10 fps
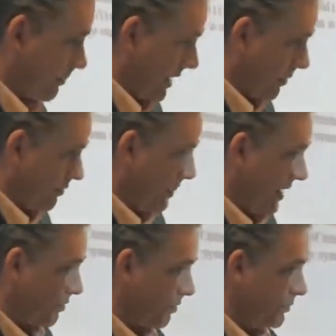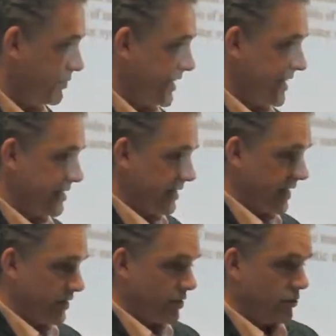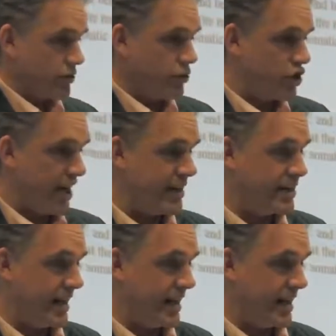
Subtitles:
They're made out of micro-routines, and then those are chained